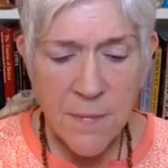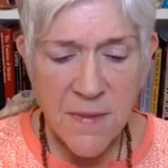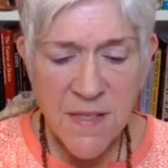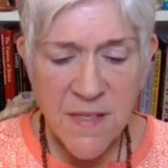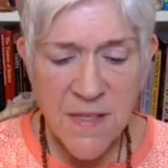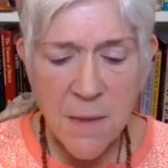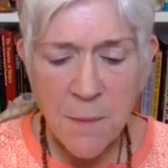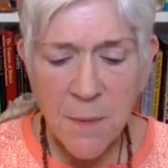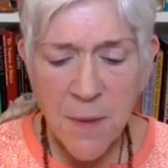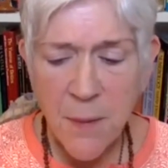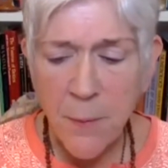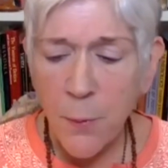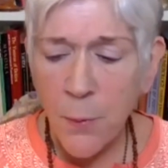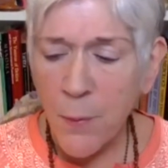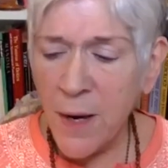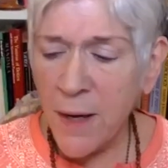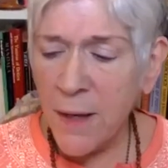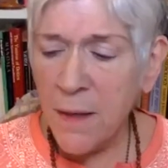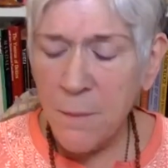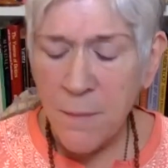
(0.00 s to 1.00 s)
Some people
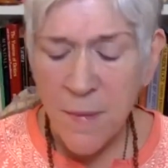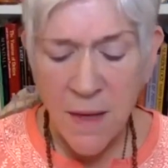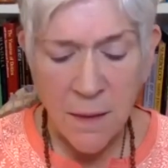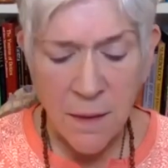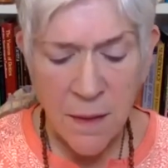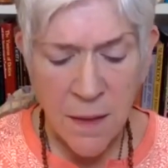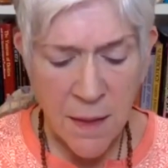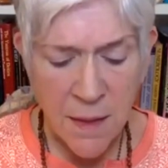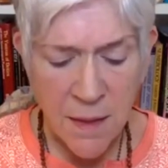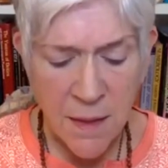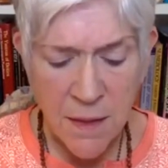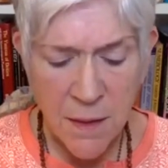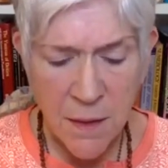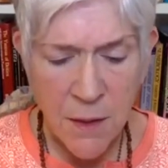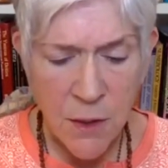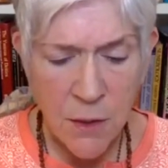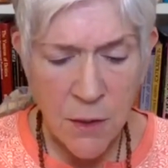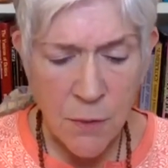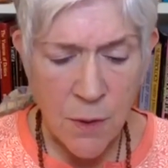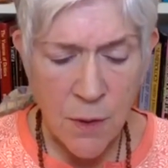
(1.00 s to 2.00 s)
recommend that
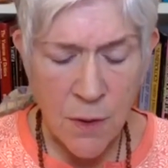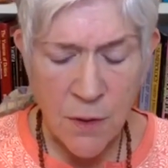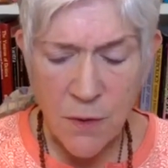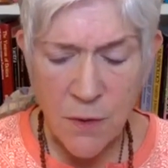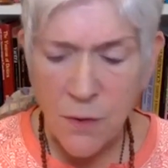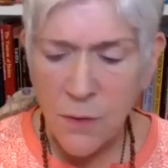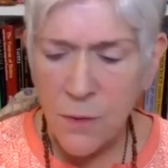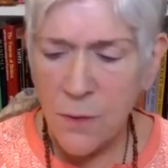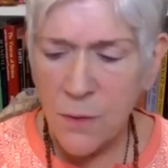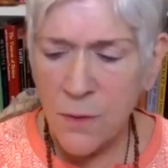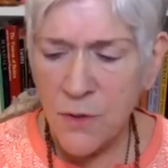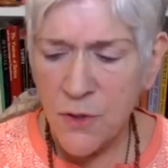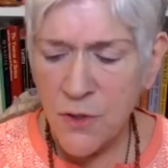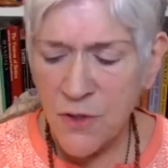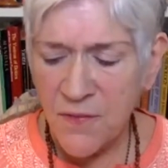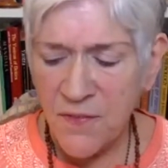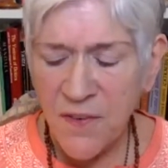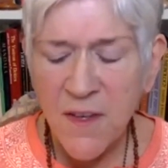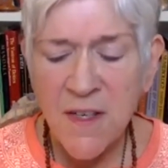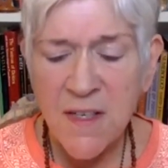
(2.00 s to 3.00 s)

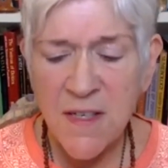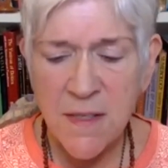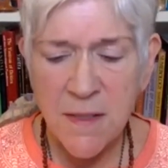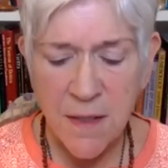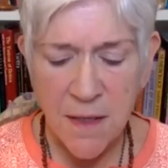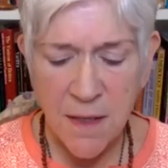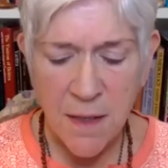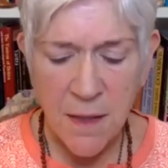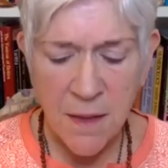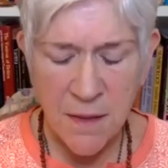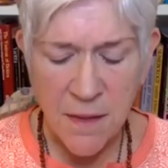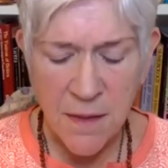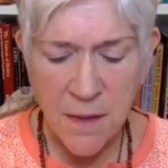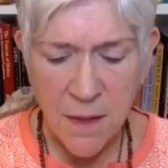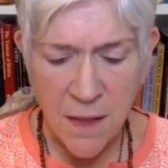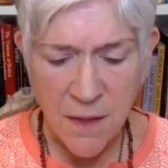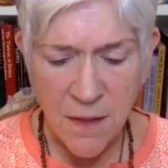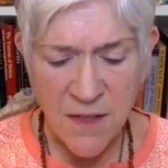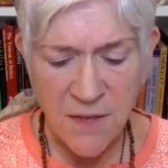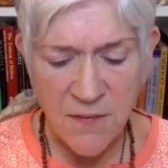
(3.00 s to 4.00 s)
to fix a
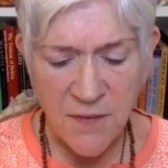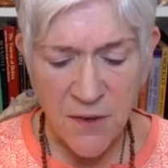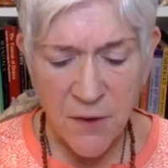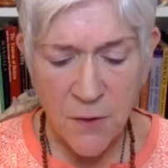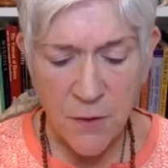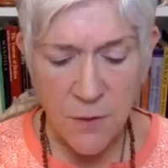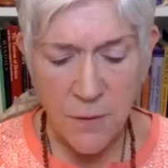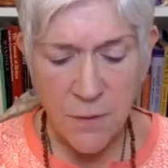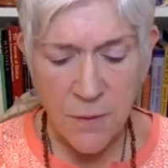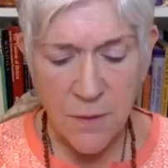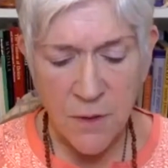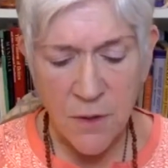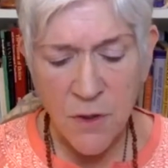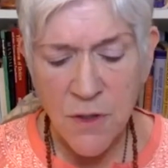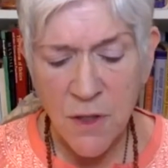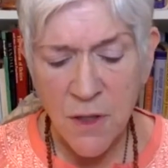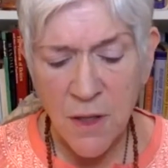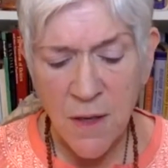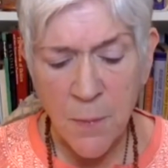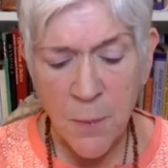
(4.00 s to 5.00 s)
difficult
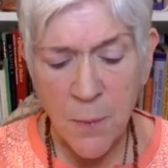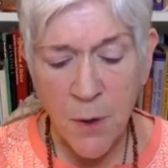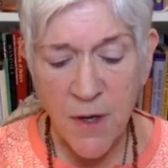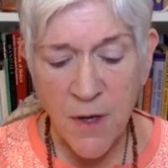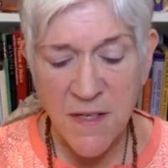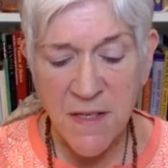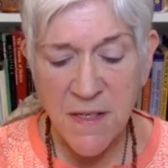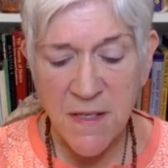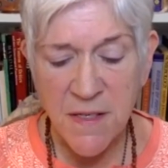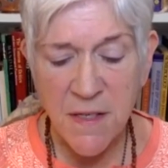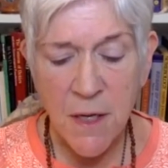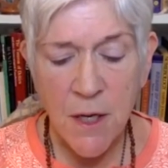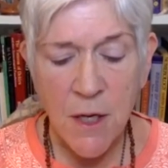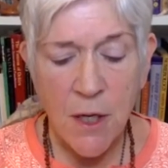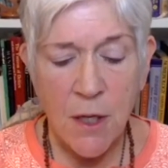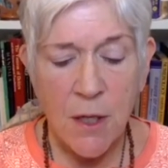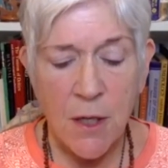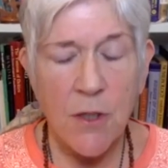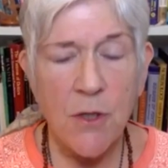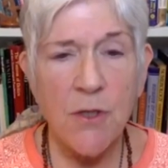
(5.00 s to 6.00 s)
Kundalini process,
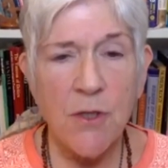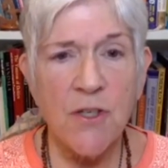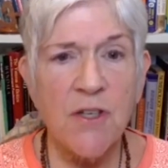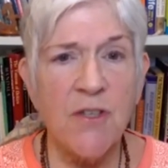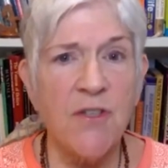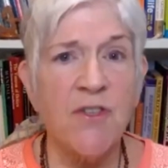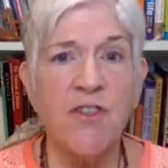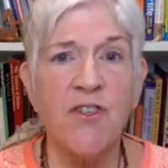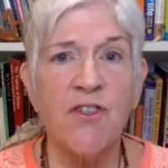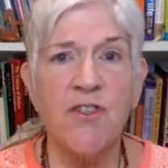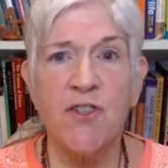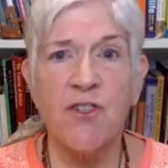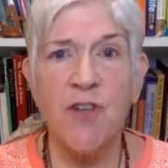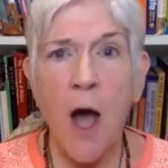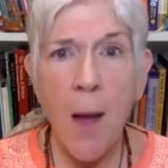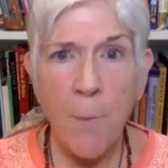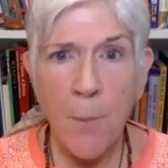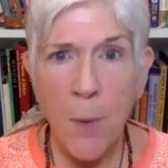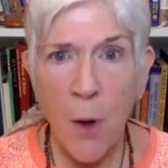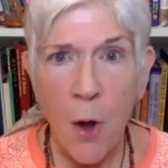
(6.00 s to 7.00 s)
you should
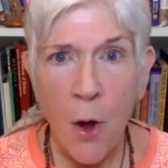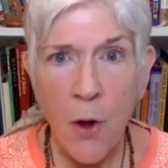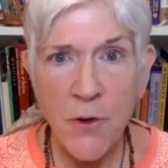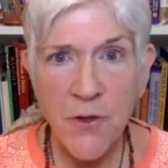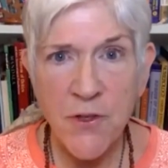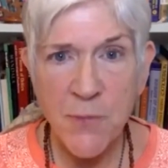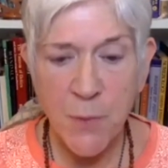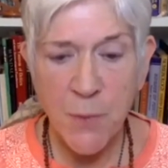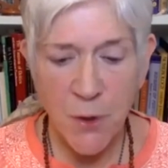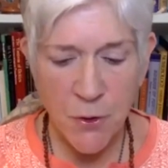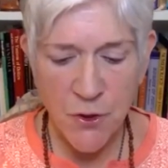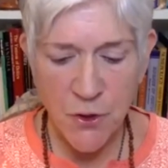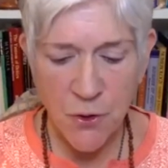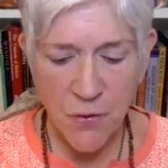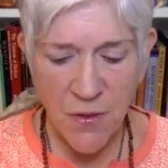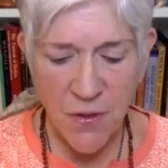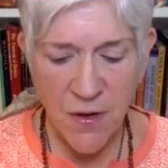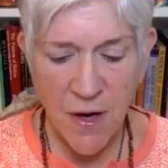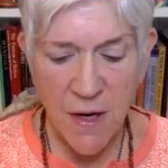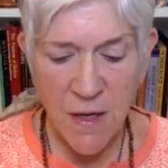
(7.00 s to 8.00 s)
stop all
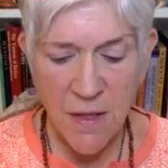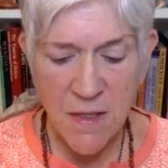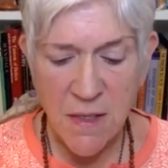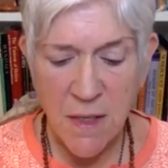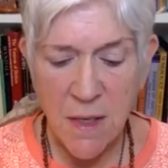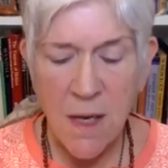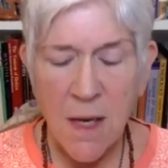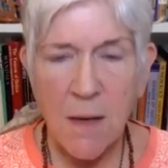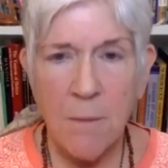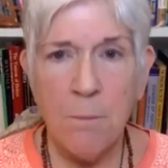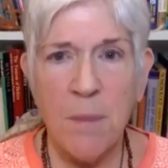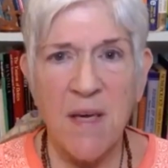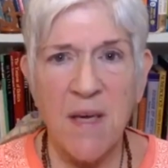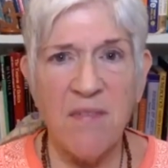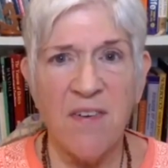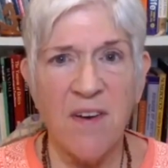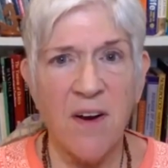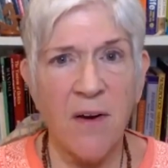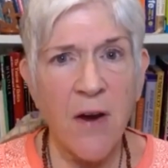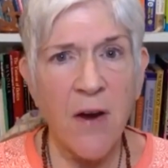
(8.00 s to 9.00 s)
spiritual things,
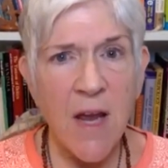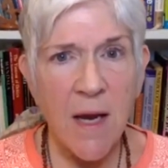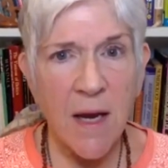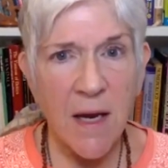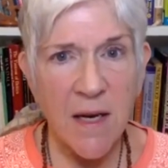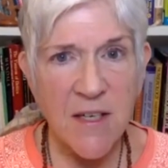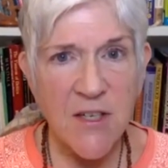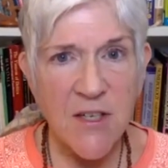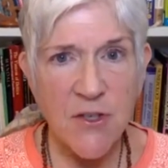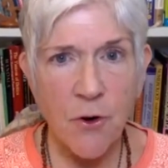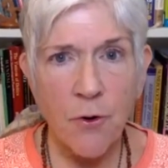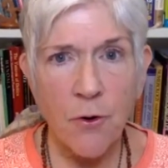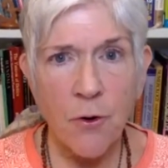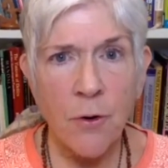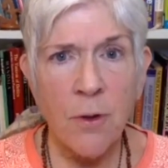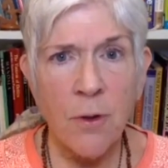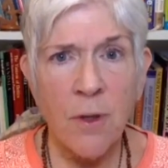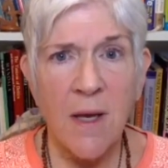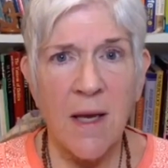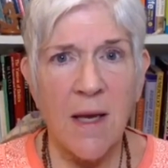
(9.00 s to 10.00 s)
be very
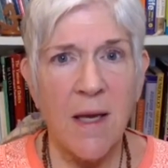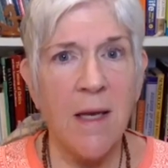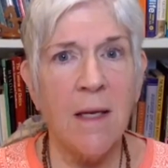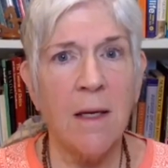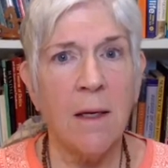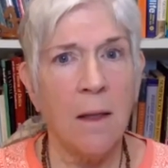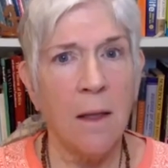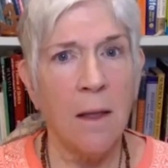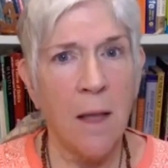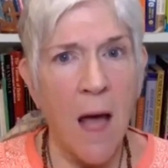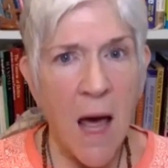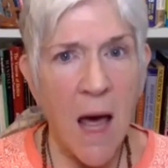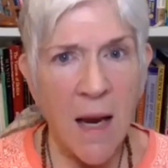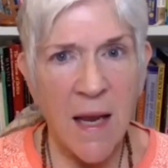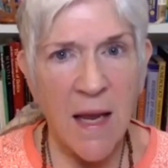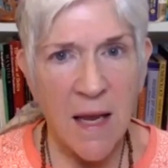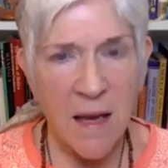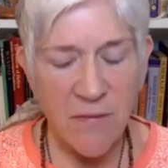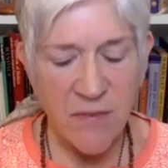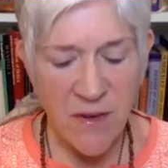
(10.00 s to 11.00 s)
external, eat a lot
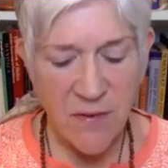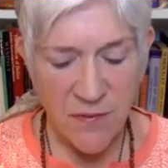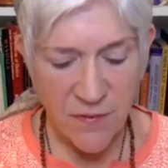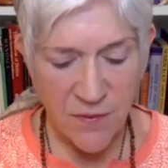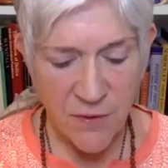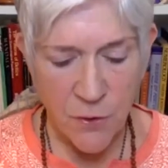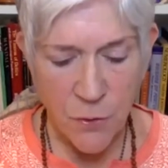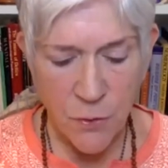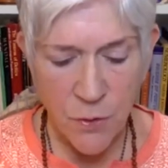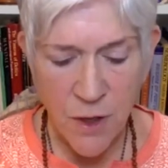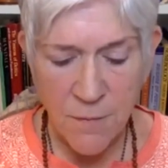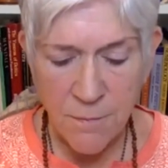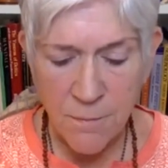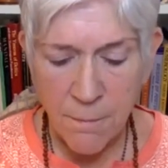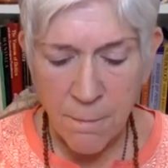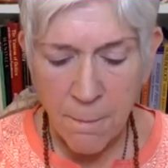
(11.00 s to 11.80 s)
of heavy food.